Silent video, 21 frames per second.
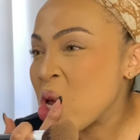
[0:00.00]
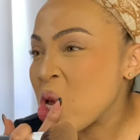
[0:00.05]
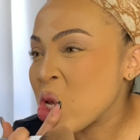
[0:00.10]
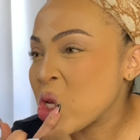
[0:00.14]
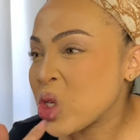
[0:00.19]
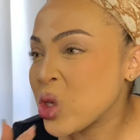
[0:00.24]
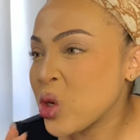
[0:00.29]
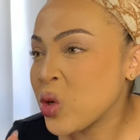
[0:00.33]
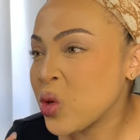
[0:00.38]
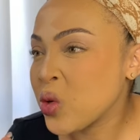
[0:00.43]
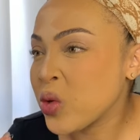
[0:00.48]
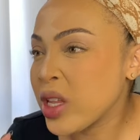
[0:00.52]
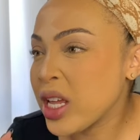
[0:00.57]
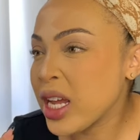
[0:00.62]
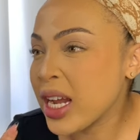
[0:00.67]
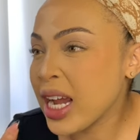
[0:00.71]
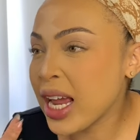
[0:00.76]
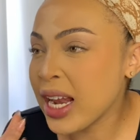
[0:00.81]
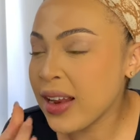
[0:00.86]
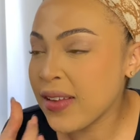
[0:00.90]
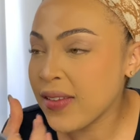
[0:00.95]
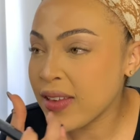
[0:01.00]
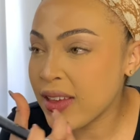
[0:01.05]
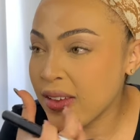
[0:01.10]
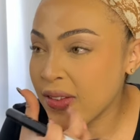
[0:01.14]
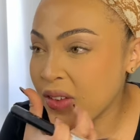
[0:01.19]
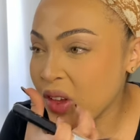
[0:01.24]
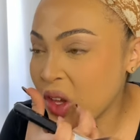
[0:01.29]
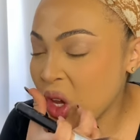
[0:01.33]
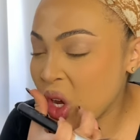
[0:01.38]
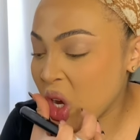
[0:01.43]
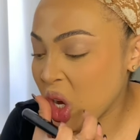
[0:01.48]
So they kind of give
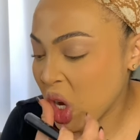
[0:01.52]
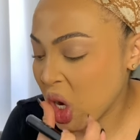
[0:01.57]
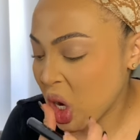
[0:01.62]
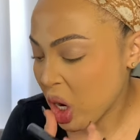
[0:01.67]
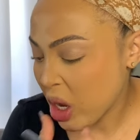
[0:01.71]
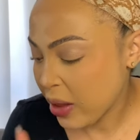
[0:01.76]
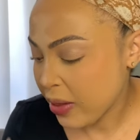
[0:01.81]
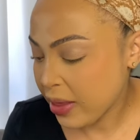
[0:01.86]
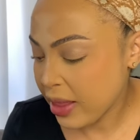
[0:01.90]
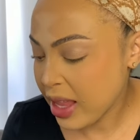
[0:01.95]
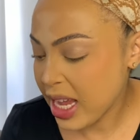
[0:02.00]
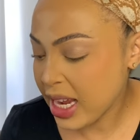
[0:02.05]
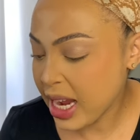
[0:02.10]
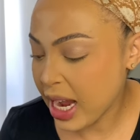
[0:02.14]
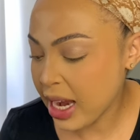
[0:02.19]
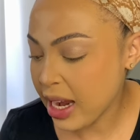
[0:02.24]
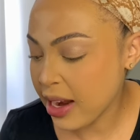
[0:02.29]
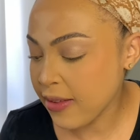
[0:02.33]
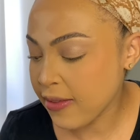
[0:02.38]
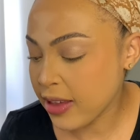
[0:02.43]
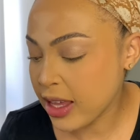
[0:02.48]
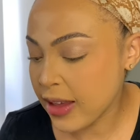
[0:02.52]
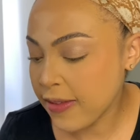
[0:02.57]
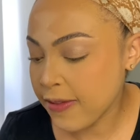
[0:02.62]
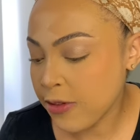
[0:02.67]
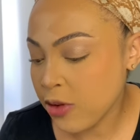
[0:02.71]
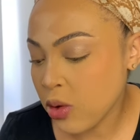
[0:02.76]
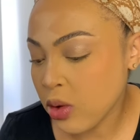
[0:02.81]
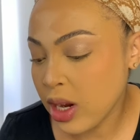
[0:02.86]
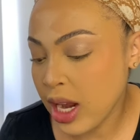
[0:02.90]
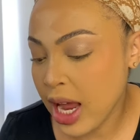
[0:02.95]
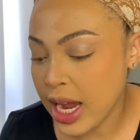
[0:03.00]
you they kind of give
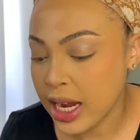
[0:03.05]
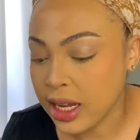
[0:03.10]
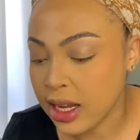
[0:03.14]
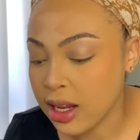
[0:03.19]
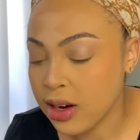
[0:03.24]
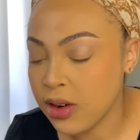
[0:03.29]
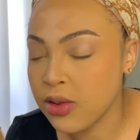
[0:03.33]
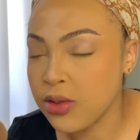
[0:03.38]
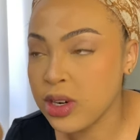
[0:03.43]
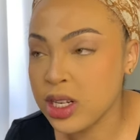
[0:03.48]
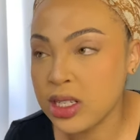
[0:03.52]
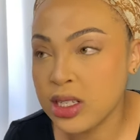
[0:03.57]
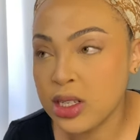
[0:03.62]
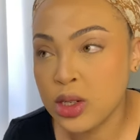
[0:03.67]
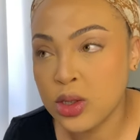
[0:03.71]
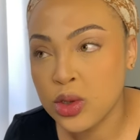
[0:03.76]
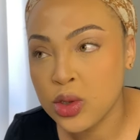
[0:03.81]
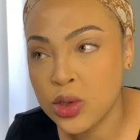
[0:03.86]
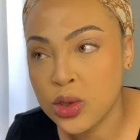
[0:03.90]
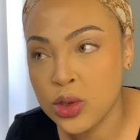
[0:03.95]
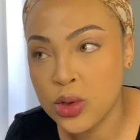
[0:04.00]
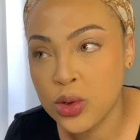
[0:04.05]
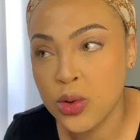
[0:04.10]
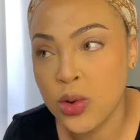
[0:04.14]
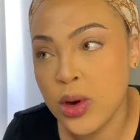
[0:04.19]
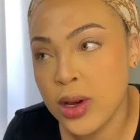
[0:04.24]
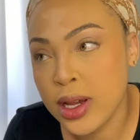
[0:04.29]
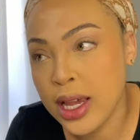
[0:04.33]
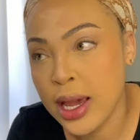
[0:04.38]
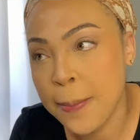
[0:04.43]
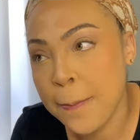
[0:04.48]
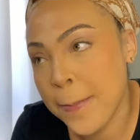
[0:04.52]
you like a reason to
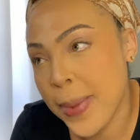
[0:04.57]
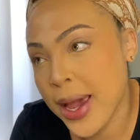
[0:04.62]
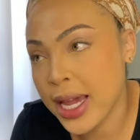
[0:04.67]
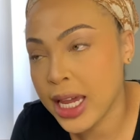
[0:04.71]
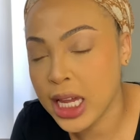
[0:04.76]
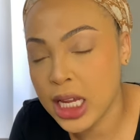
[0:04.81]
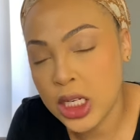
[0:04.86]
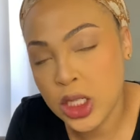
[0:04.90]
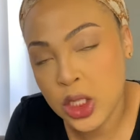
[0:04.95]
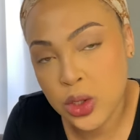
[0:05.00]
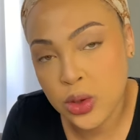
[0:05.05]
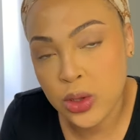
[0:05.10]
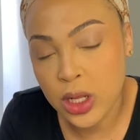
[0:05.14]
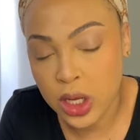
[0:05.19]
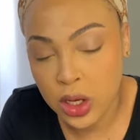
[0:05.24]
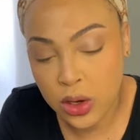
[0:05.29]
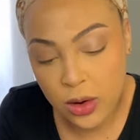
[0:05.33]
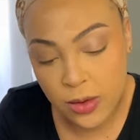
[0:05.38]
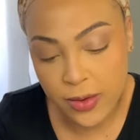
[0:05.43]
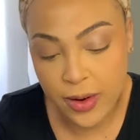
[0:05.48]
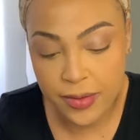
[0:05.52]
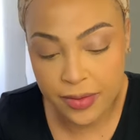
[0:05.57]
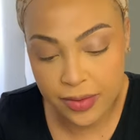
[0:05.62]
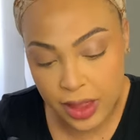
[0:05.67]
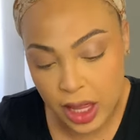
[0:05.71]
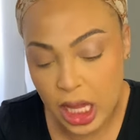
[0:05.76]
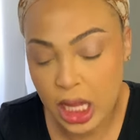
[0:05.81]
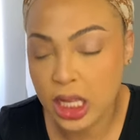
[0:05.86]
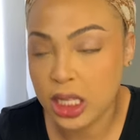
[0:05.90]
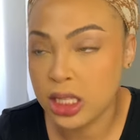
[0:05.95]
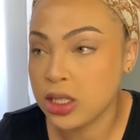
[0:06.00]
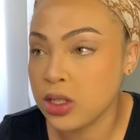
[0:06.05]
get back into the groove of
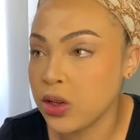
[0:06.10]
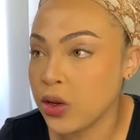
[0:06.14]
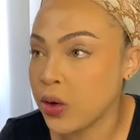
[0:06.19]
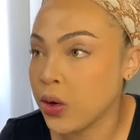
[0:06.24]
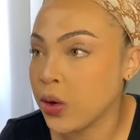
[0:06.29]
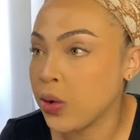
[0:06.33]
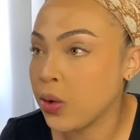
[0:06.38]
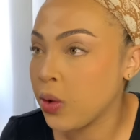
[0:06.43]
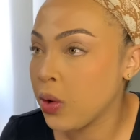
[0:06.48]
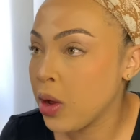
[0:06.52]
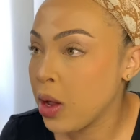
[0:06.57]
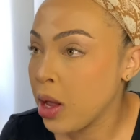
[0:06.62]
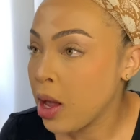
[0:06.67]
things, you know.